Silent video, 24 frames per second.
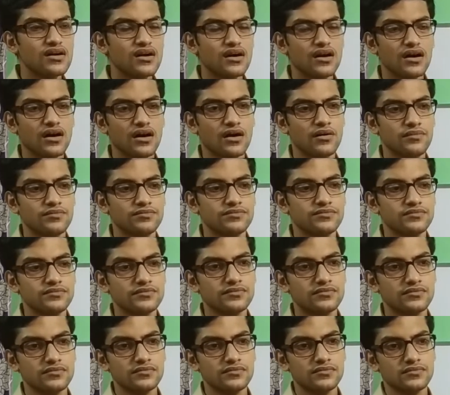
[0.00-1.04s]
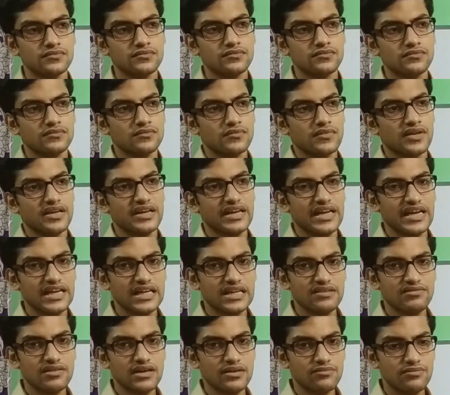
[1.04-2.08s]
uh,
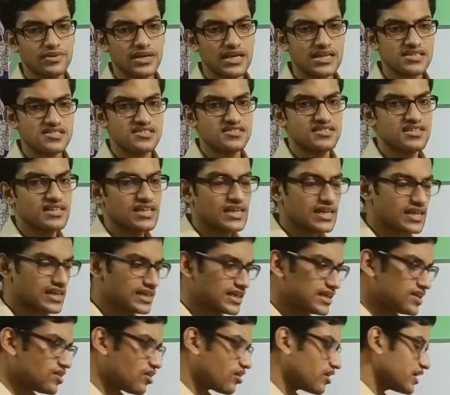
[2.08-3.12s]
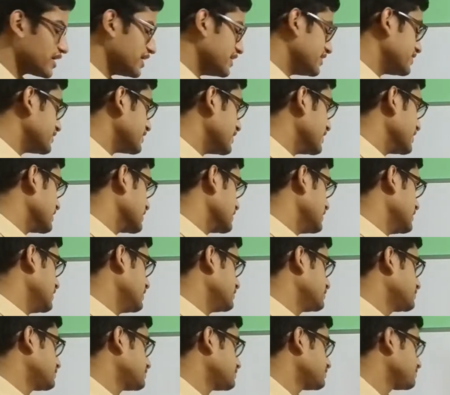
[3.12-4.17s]
native APIs directly or indirectly.
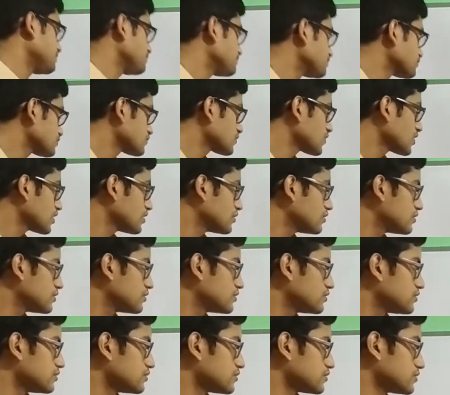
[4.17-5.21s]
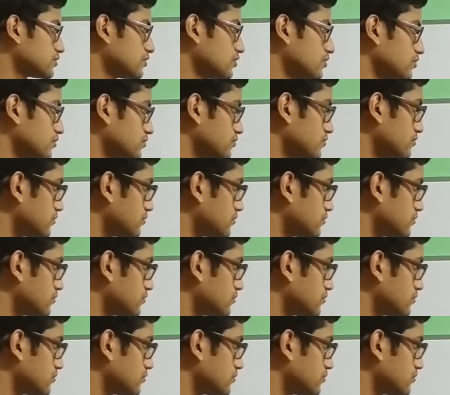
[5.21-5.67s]
So